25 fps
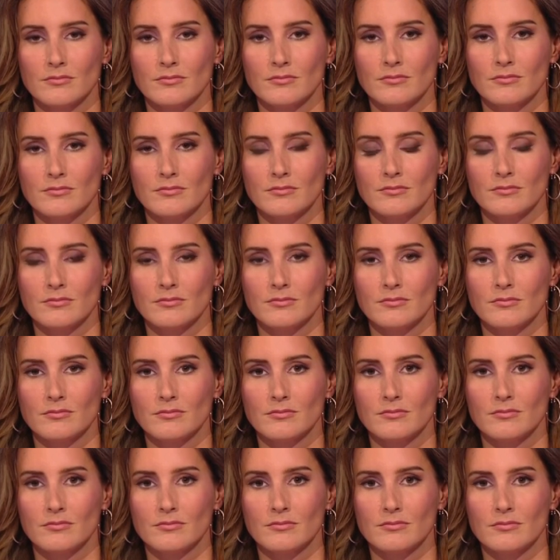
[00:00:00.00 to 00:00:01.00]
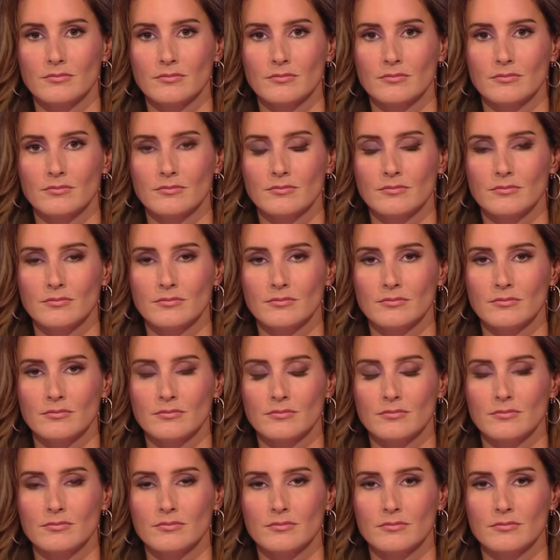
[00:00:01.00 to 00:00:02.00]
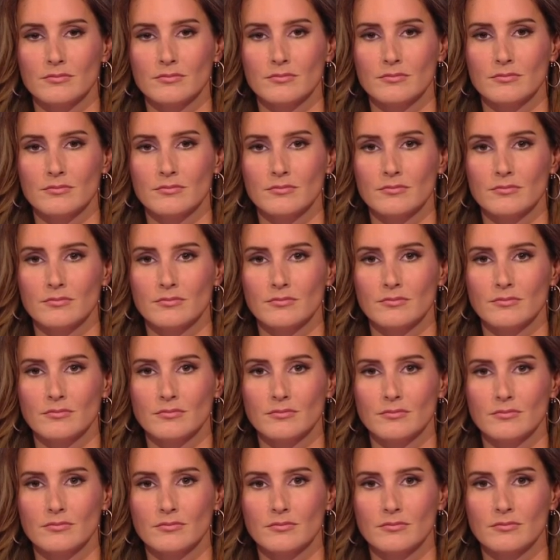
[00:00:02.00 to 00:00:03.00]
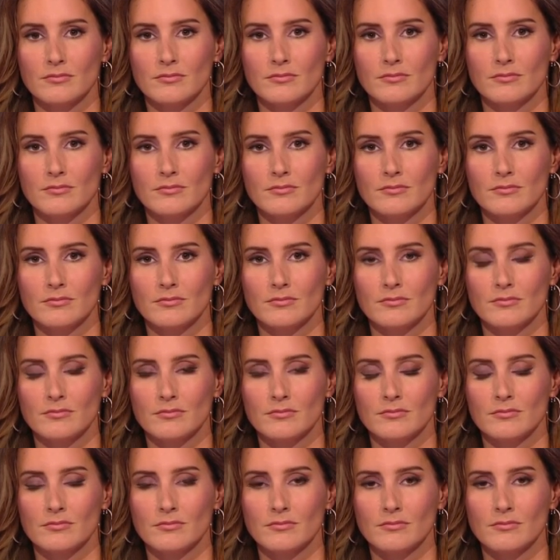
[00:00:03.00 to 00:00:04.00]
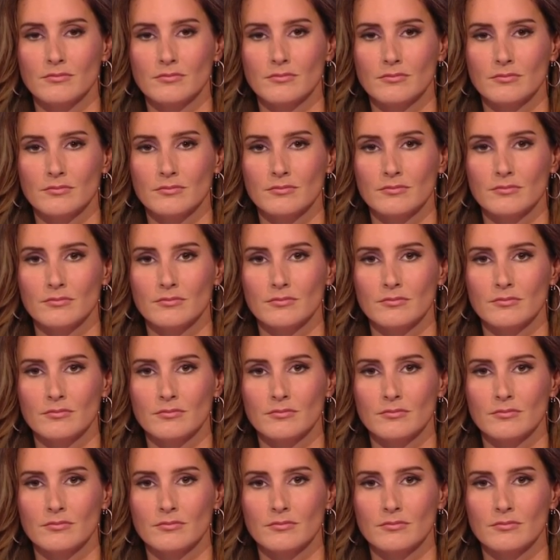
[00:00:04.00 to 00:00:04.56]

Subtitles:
(not speaking)